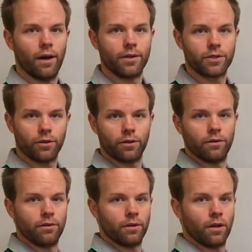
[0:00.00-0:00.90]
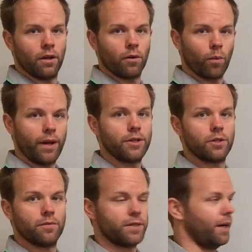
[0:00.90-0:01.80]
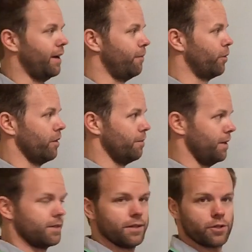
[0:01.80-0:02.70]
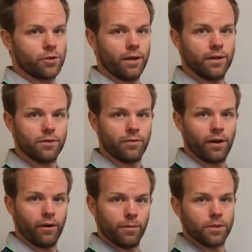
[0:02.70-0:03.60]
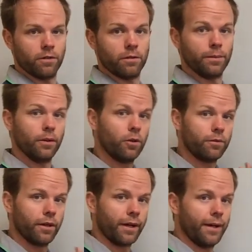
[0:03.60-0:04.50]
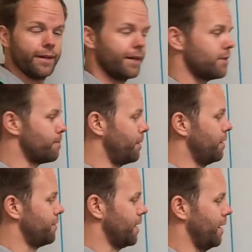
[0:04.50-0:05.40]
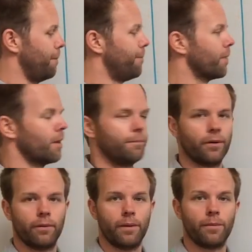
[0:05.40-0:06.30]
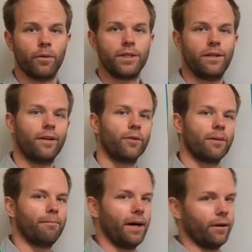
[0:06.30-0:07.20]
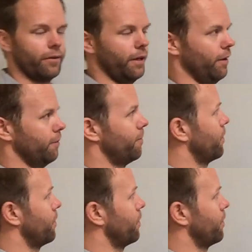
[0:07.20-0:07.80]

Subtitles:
a certain ranges of time where the business trend is very observable over a condensed period of time. But remember, we're dealing with a model here,